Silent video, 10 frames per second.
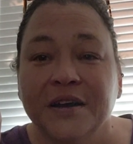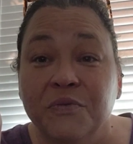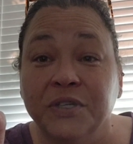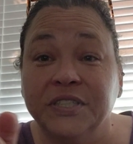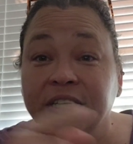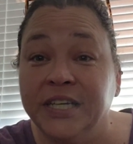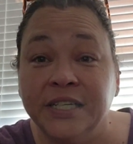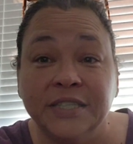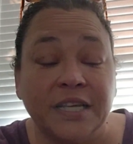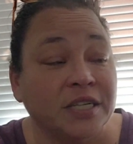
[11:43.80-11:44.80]
Once
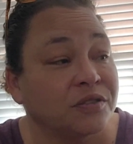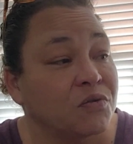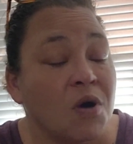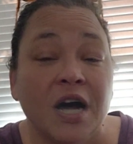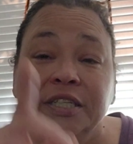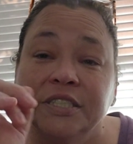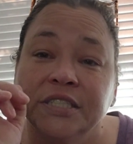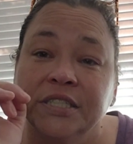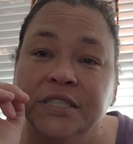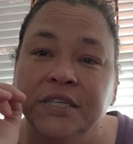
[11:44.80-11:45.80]
again, thanks for
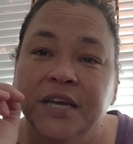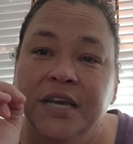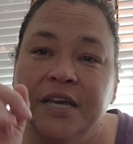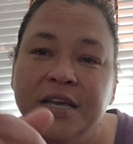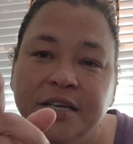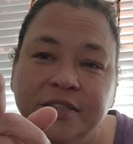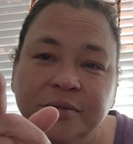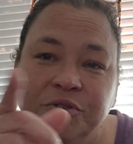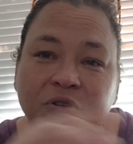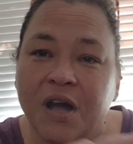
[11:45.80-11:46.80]
watching. Hit
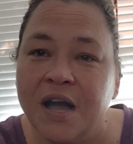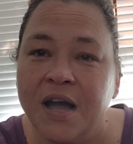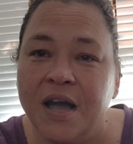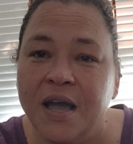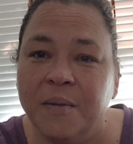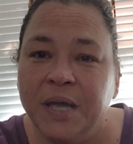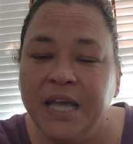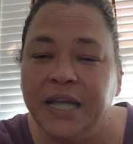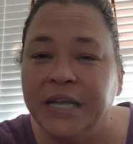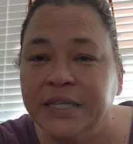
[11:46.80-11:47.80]
subscribe.
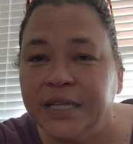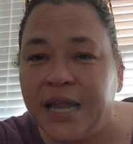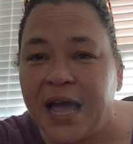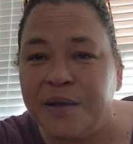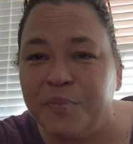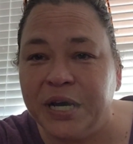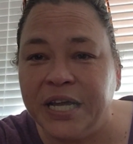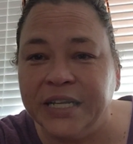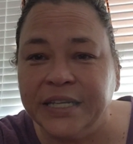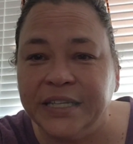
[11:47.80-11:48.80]
Hit the like
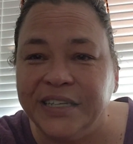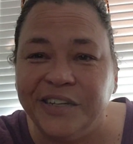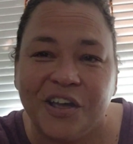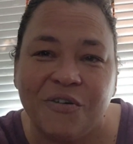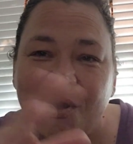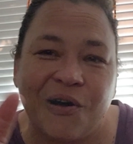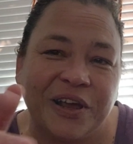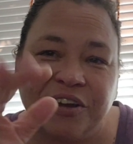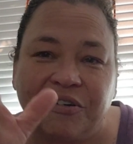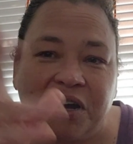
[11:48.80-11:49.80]
button. You know all
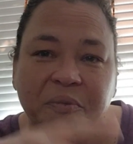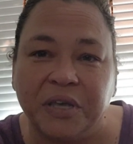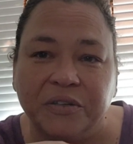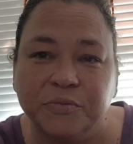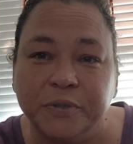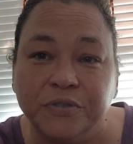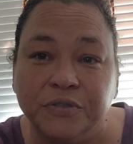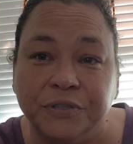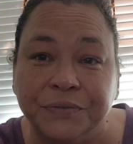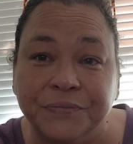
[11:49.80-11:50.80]
that crap y'all supposed to
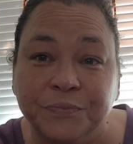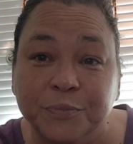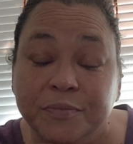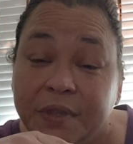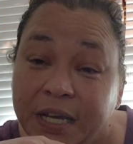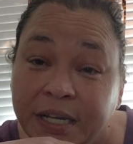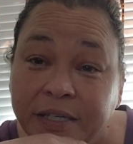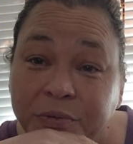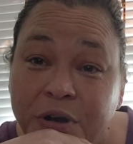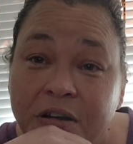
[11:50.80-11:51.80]
do. And
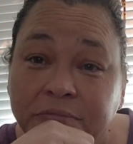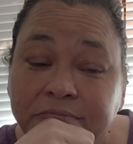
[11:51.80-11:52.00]
guess what?